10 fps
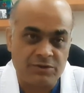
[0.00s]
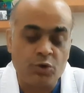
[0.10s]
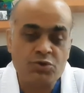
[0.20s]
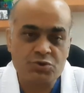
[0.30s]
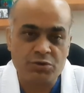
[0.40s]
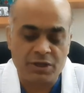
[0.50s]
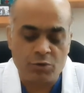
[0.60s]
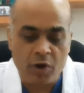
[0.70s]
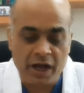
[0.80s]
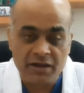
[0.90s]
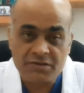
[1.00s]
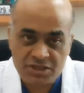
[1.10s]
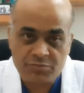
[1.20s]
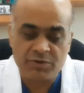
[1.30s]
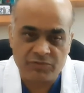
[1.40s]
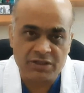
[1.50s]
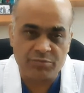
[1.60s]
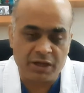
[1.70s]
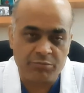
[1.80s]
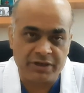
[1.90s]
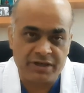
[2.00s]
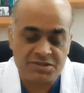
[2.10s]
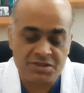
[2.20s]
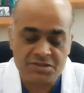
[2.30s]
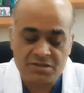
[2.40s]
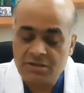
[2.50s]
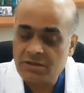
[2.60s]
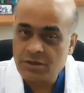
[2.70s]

Those who require treatment for the primary disease,